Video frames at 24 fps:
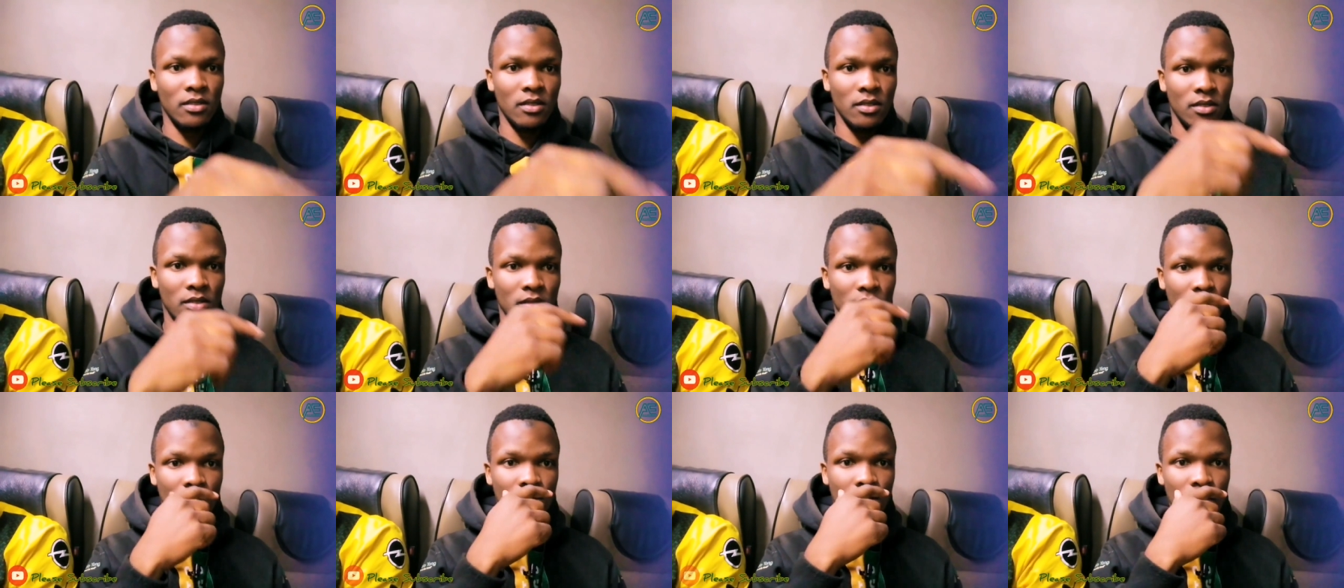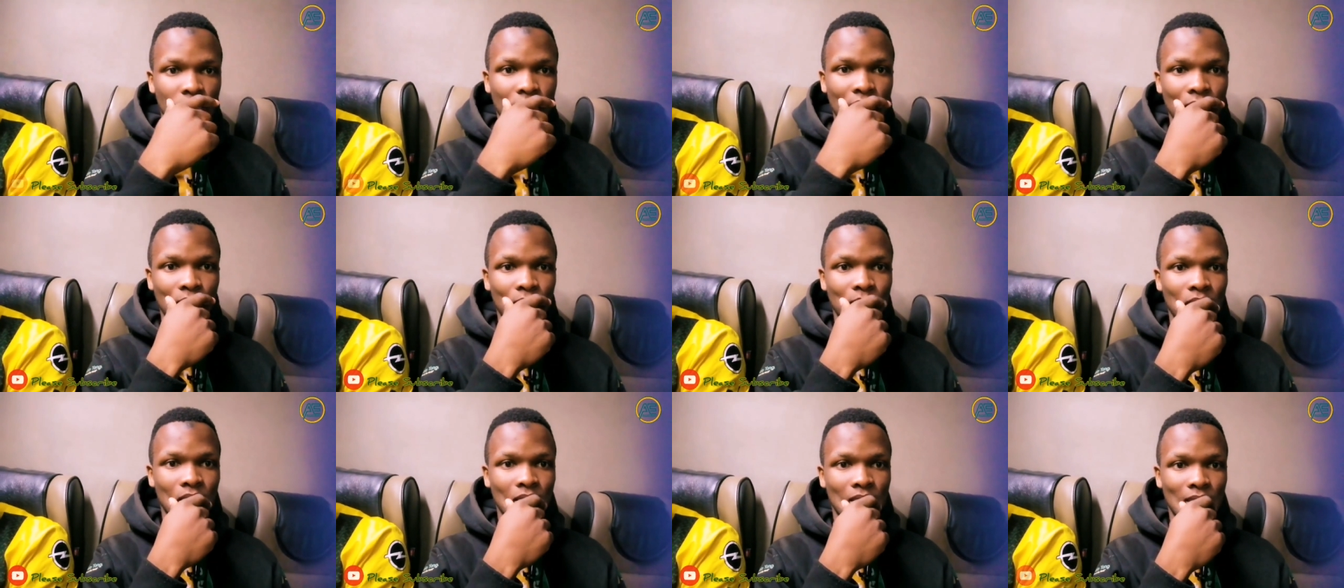So it's gonna
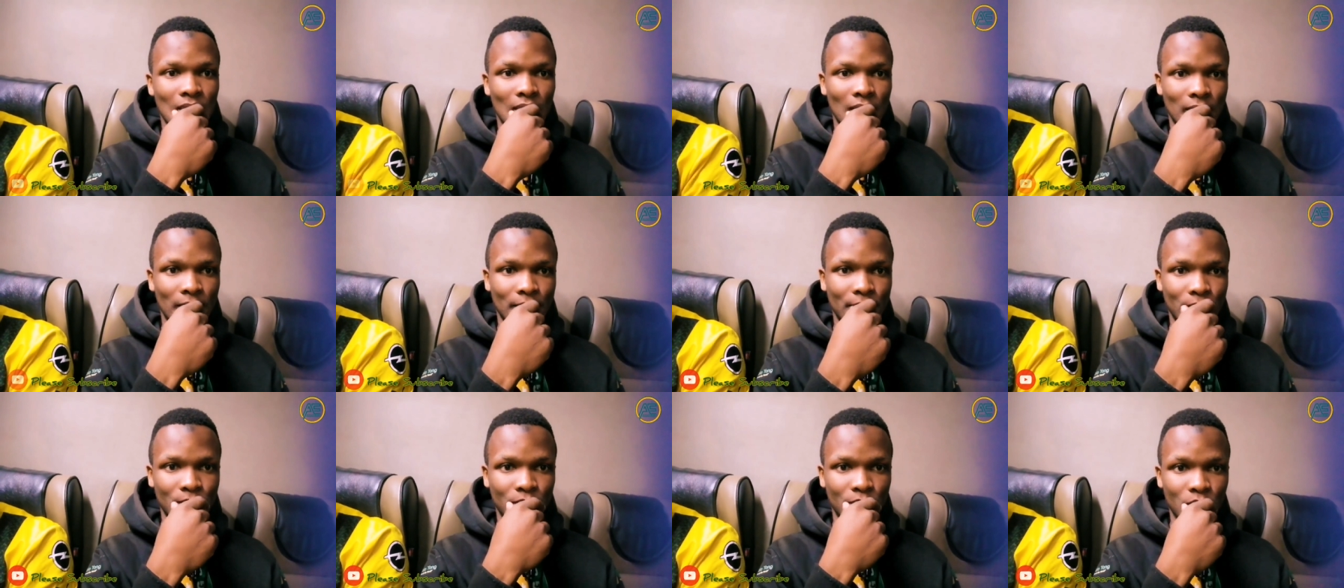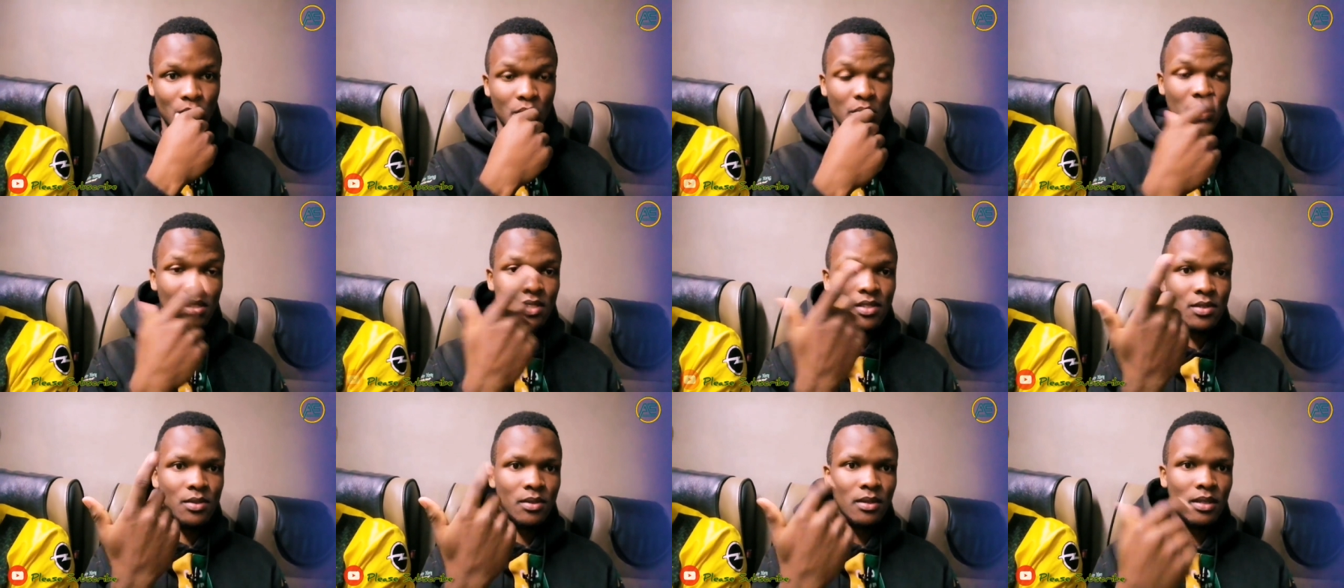be the
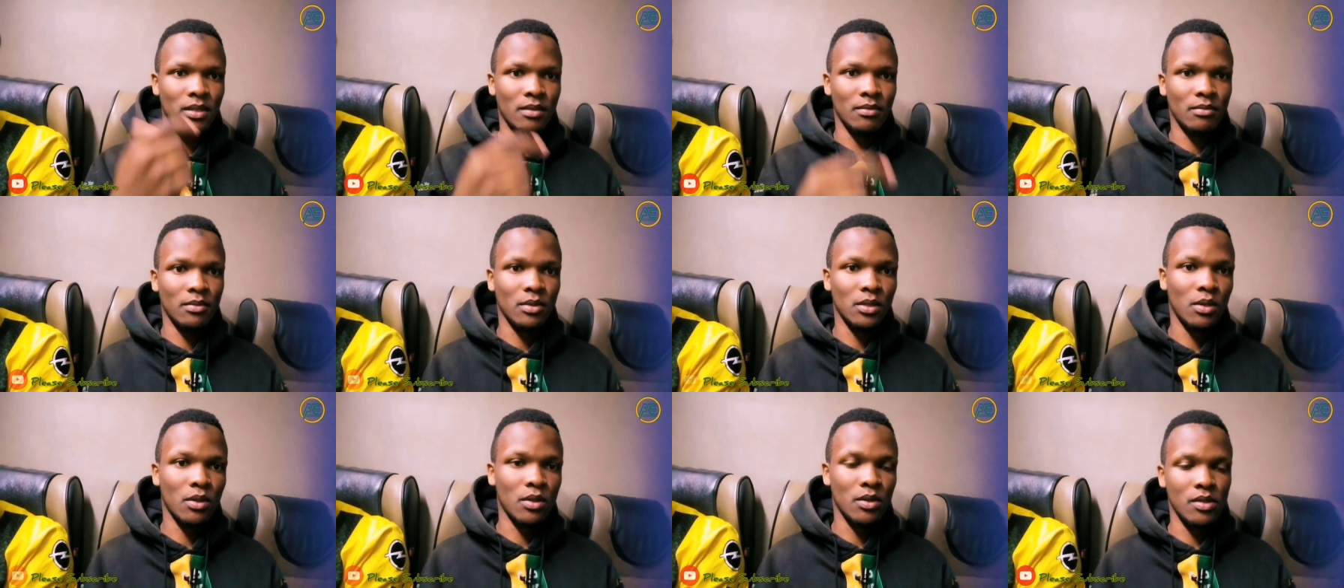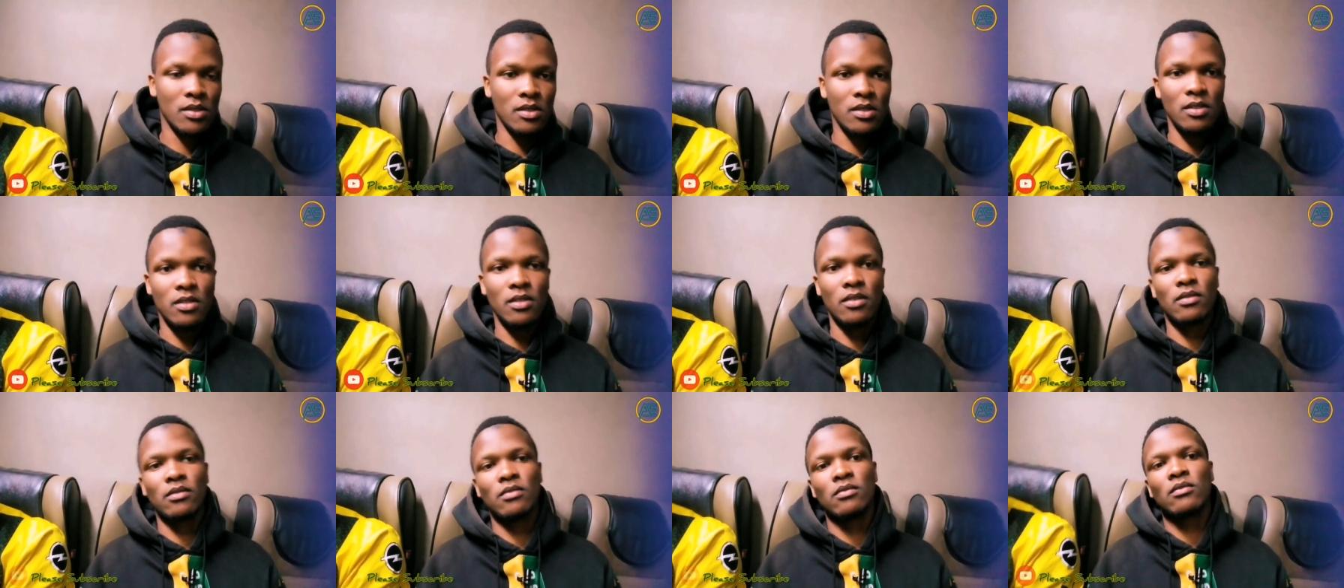best one, because
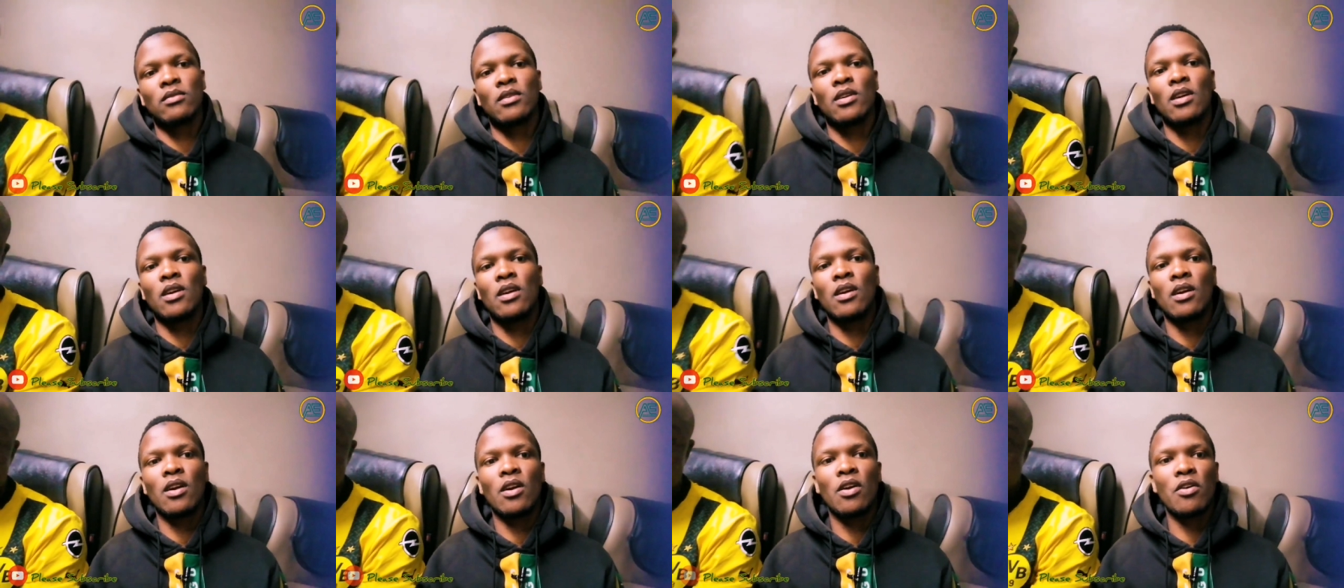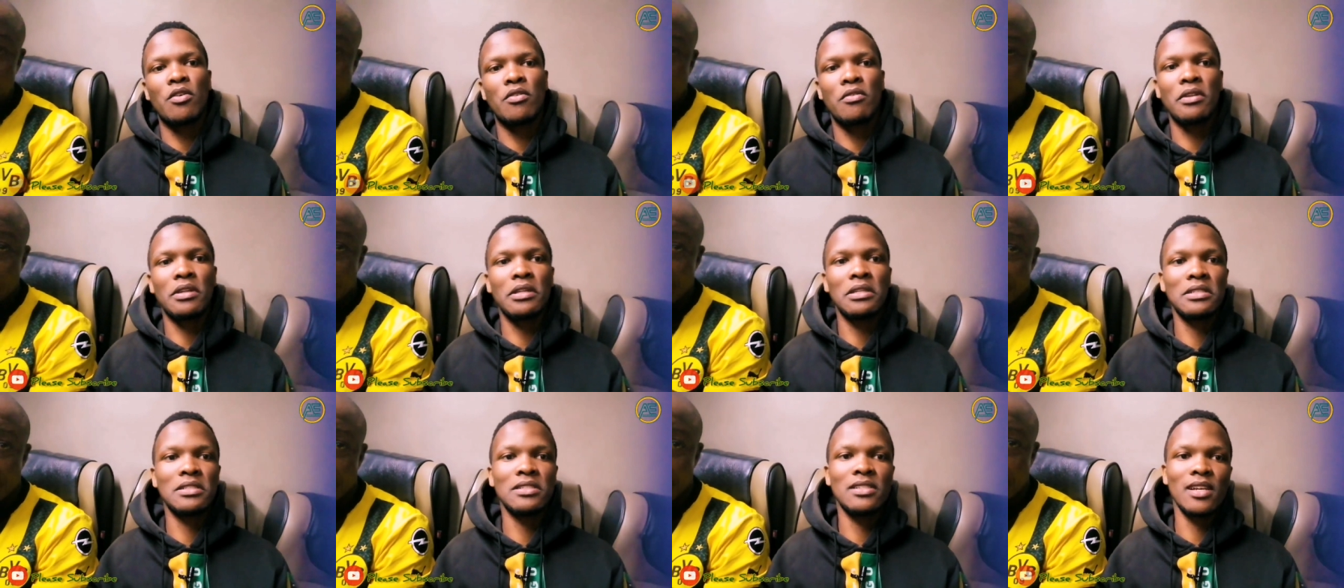
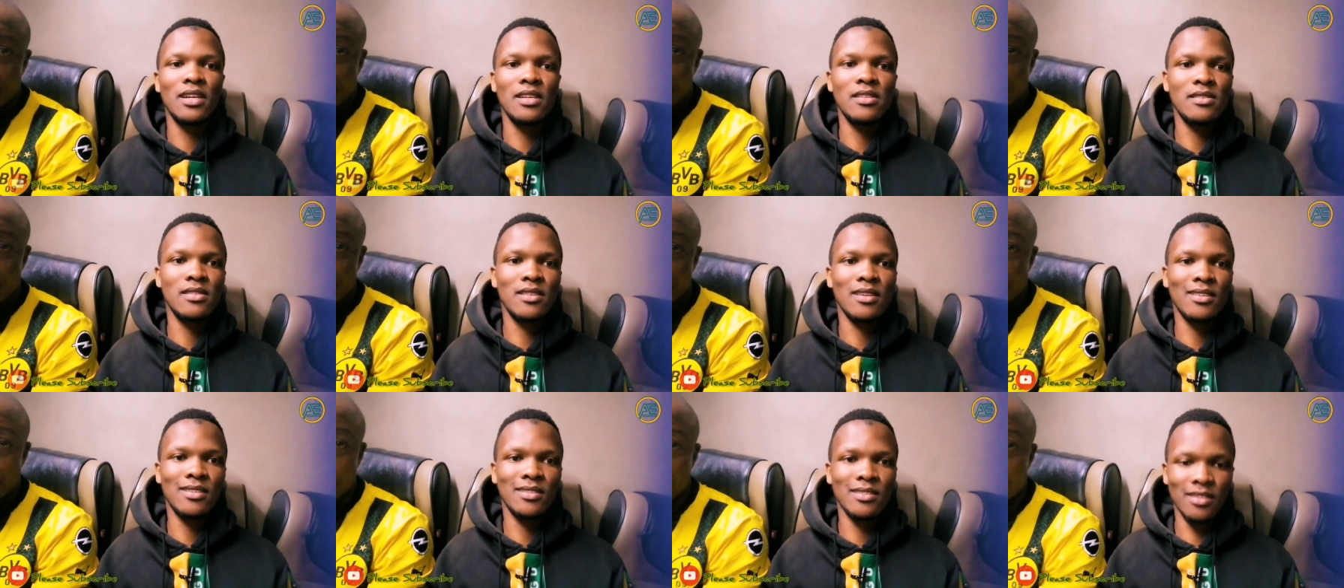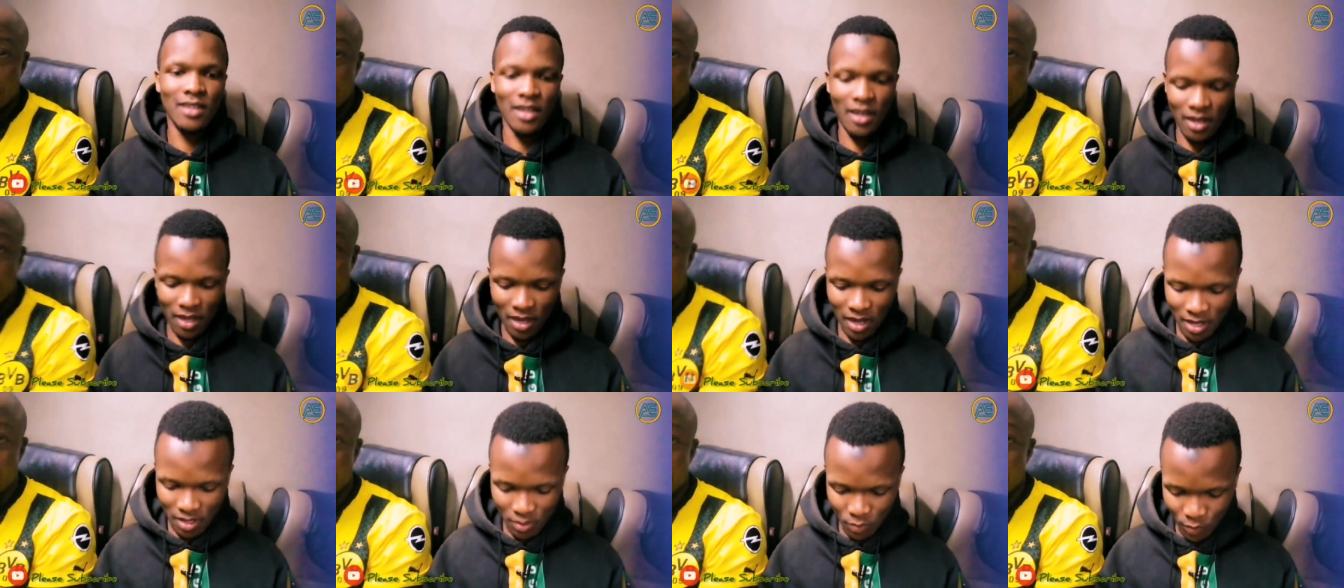already it has started at
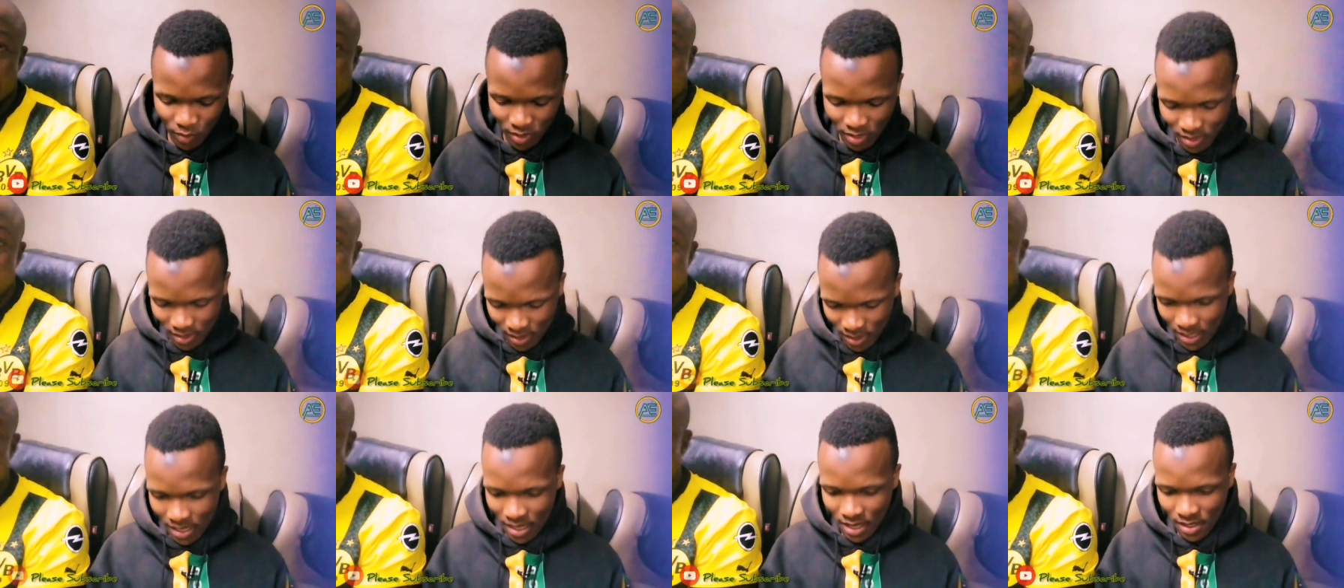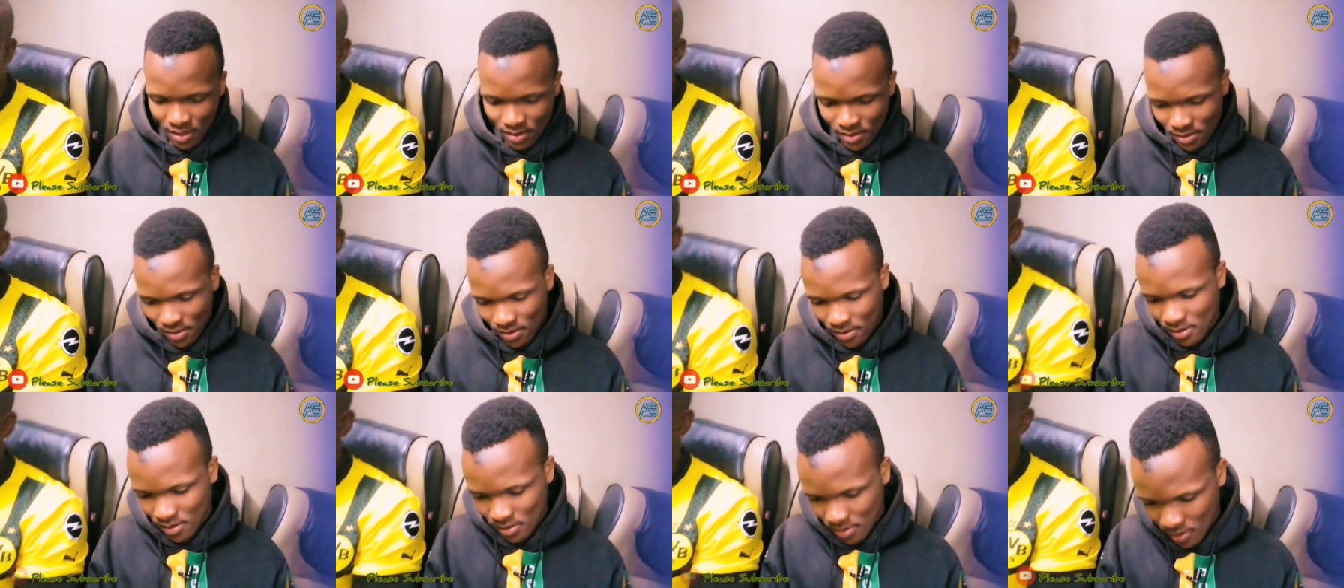night with the
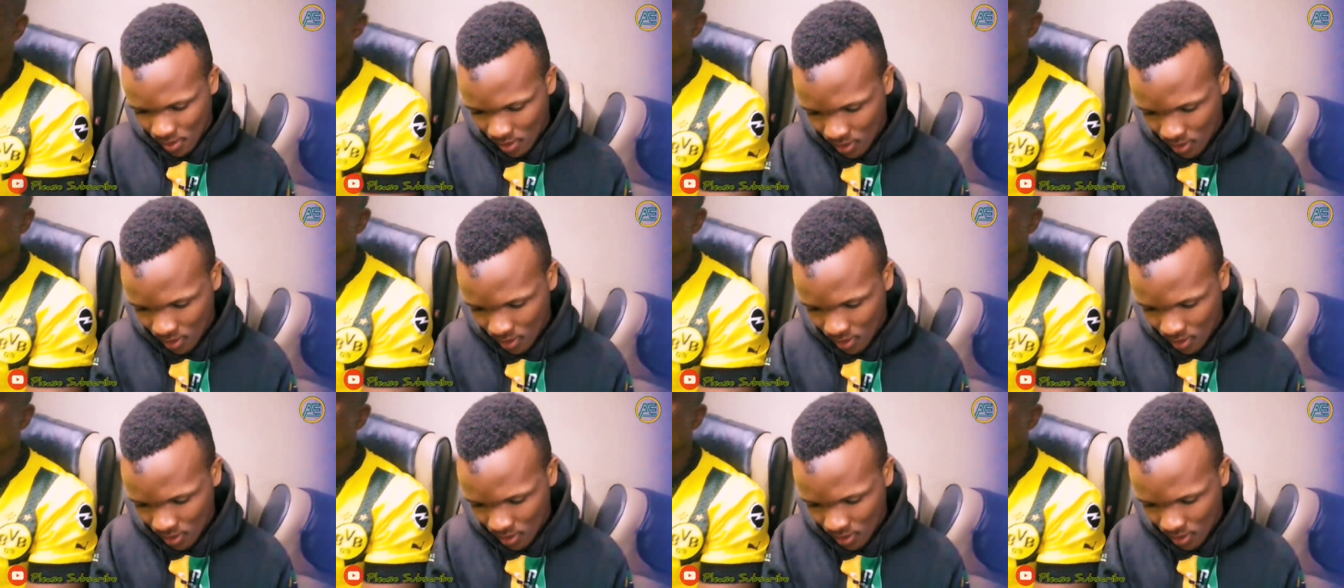nice